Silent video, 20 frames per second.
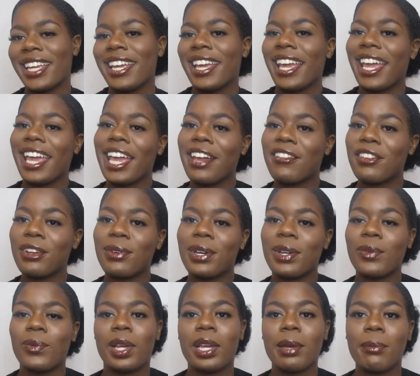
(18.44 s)
Hey
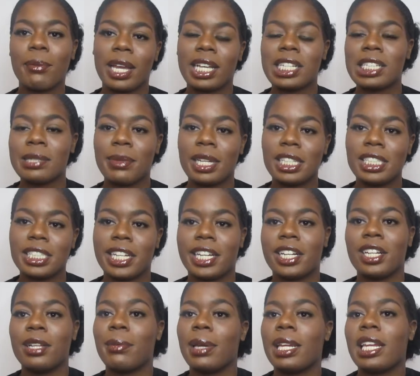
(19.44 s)
everyone, welcome back to my
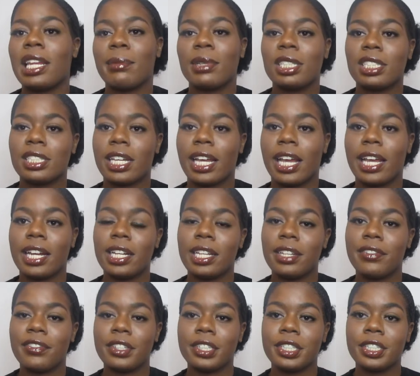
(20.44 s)
channel. My name is Shekinah
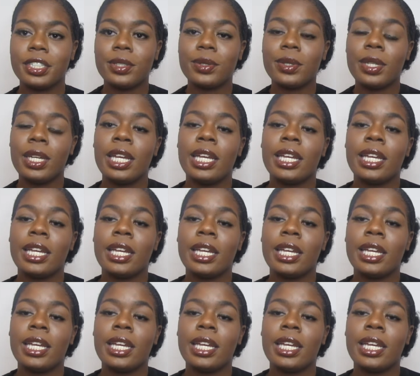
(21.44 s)
if you're new.